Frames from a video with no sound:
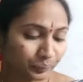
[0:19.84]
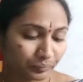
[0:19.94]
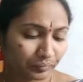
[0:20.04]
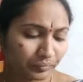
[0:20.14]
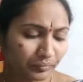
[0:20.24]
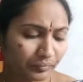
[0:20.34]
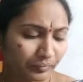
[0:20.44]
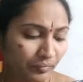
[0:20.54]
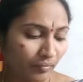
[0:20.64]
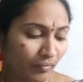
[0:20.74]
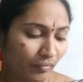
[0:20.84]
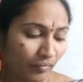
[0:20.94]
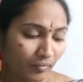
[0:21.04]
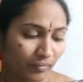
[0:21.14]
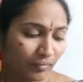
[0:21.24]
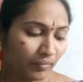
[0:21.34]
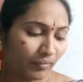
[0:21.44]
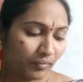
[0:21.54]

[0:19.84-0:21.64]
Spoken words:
No one is speaking in this clip.